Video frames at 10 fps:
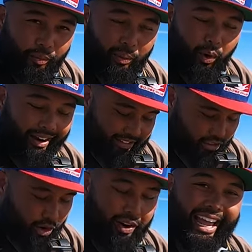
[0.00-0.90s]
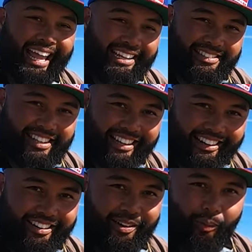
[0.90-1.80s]
we want it to go to
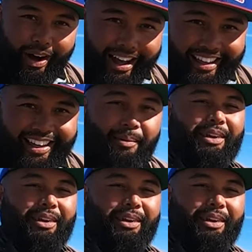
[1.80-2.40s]
18. Why?